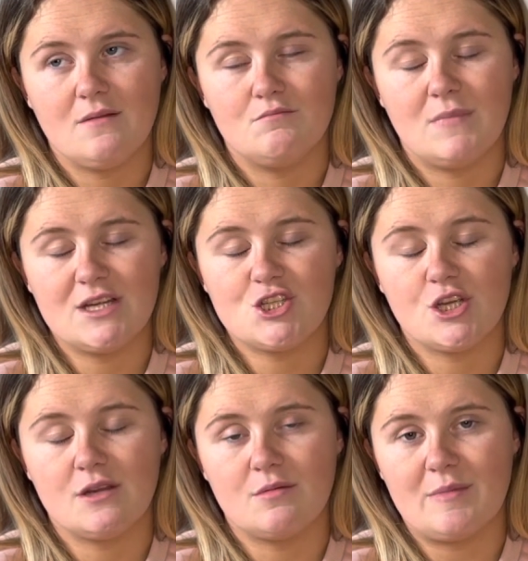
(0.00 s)
my
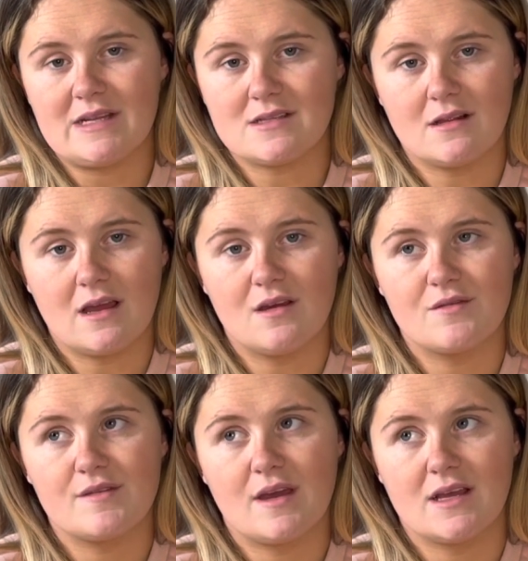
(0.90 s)
journey with mental
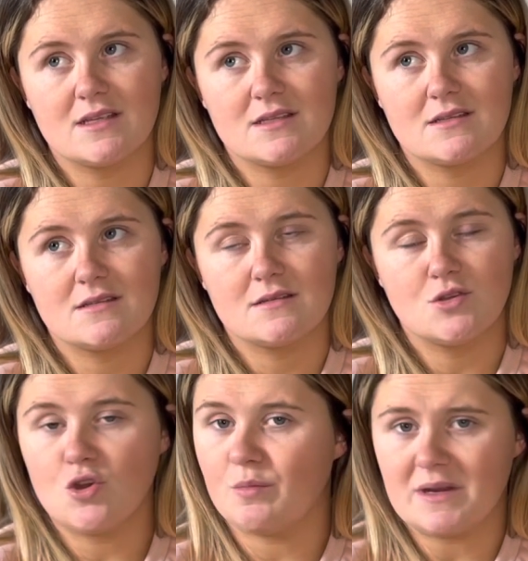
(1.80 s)
health has
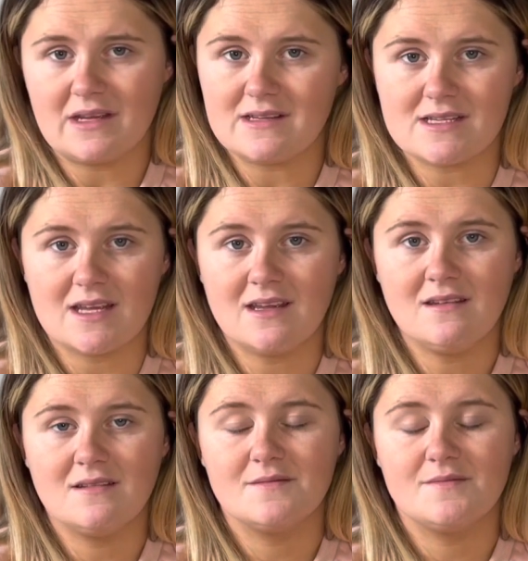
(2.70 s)
not been
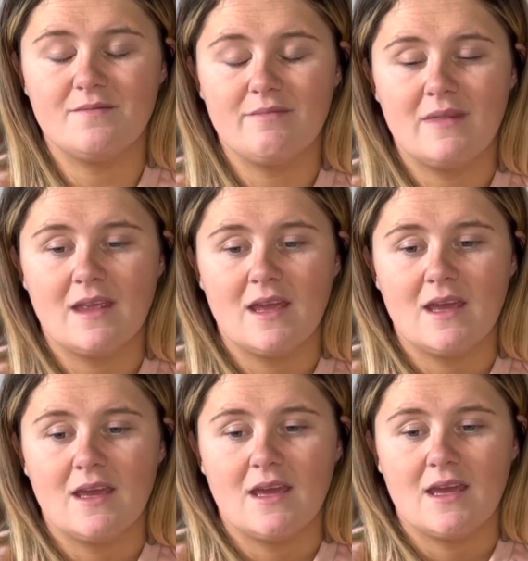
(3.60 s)
easy.
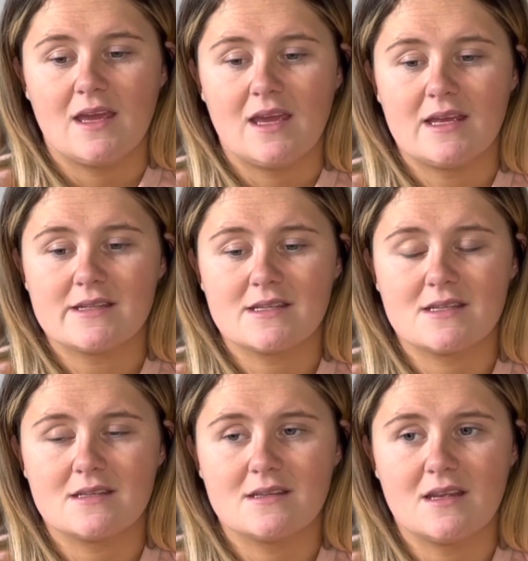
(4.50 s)

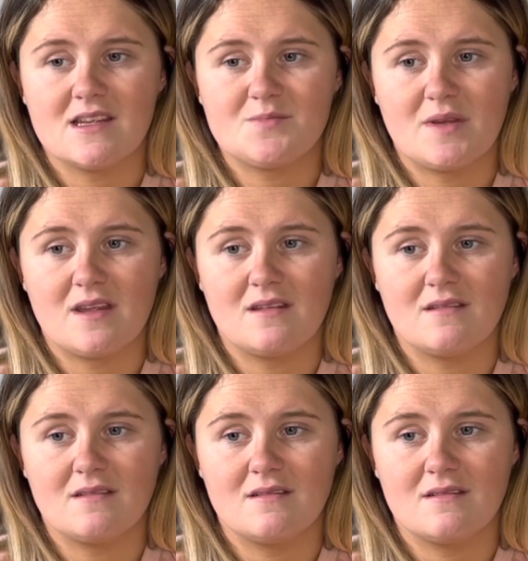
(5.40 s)
It's
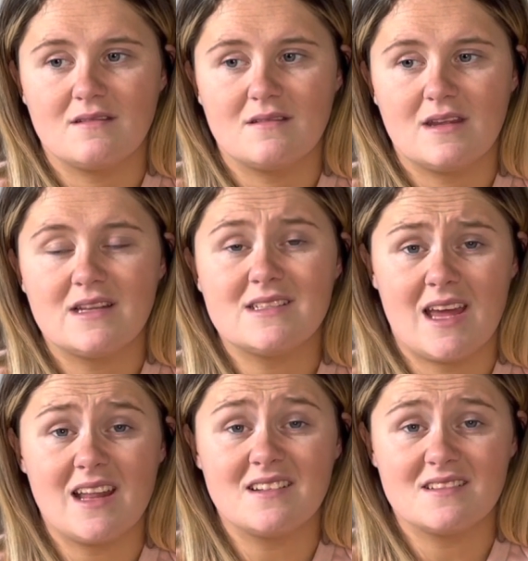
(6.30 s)
been
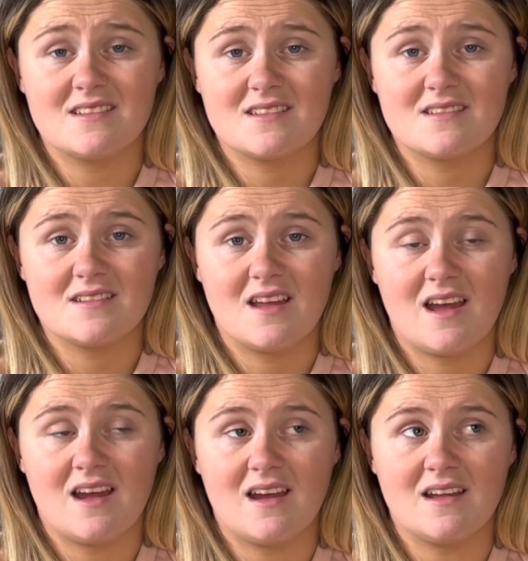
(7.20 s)
intense,
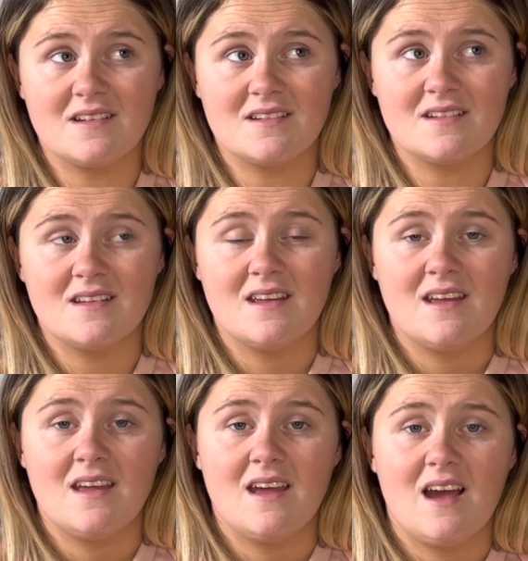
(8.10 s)
and
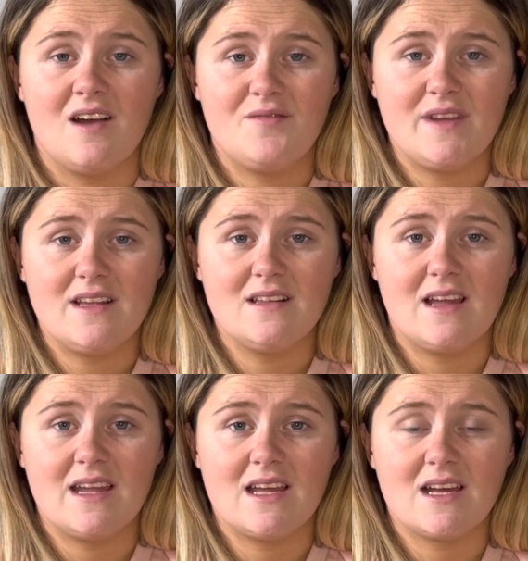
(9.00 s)
I feel
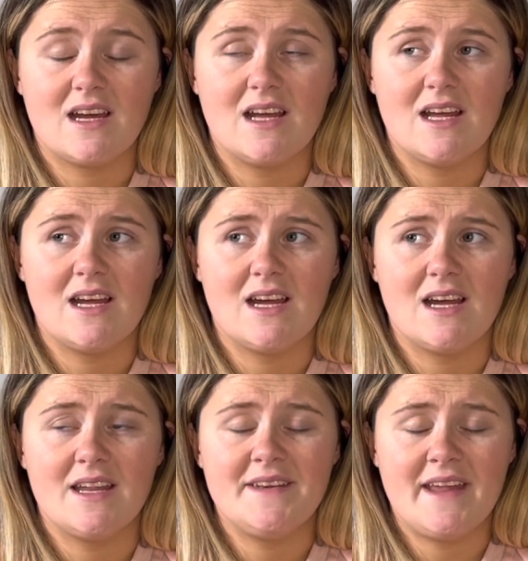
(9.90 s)
like
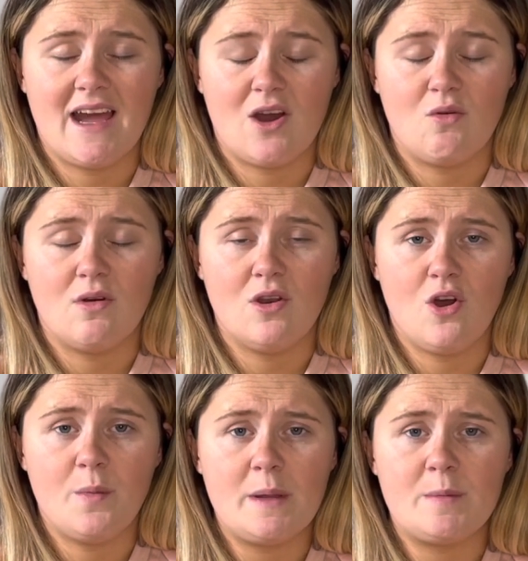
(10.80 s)
now a
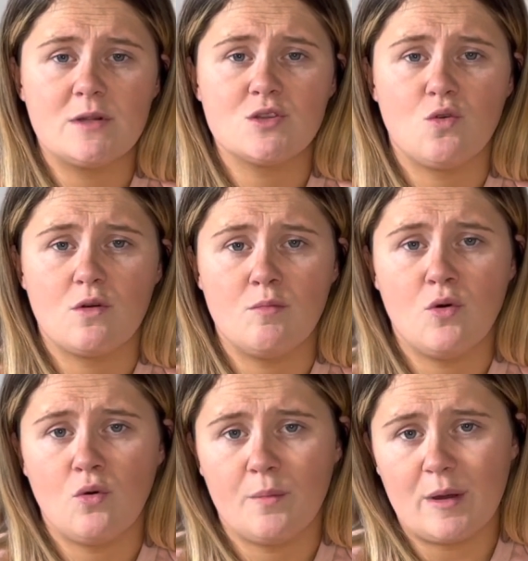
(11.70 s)
lot of people talk
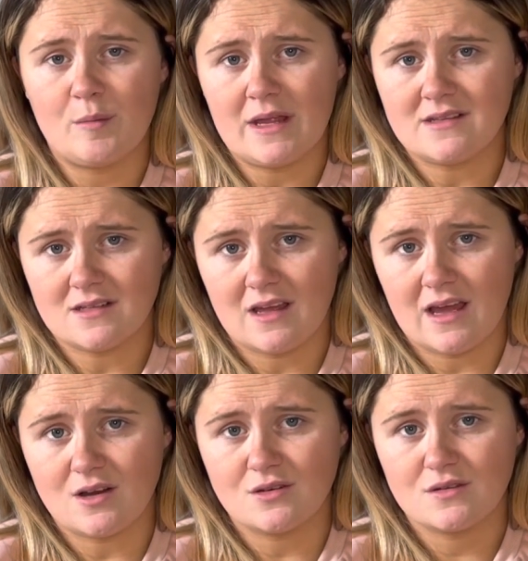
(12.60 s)
more about mental
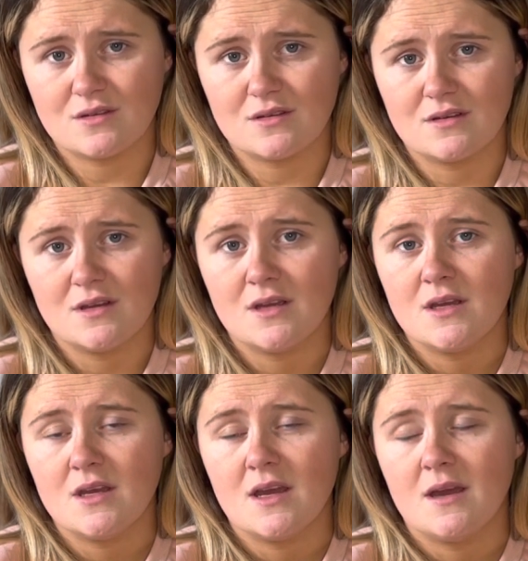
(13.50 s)
health,
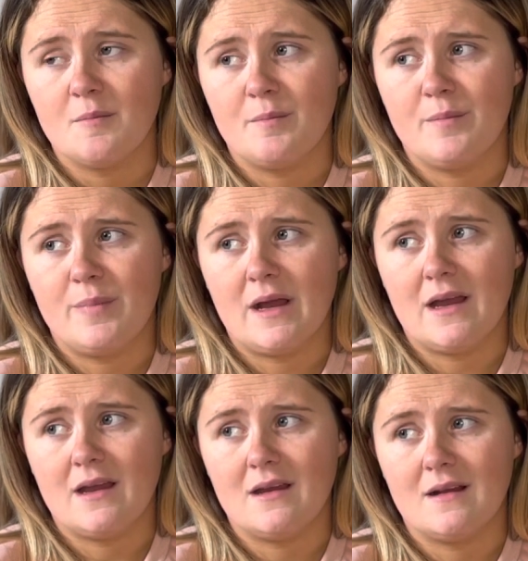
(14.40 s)

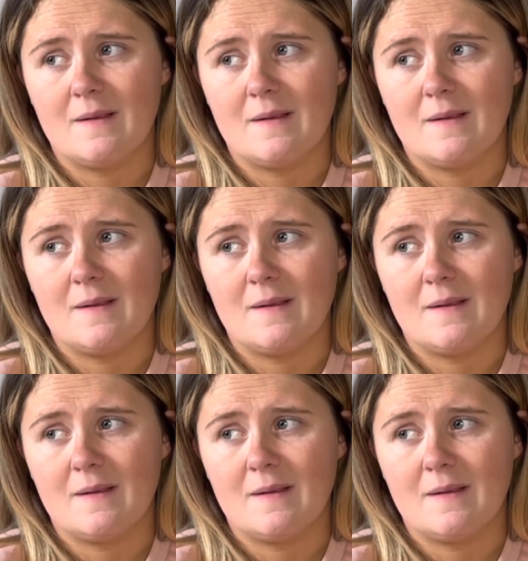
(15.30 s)
but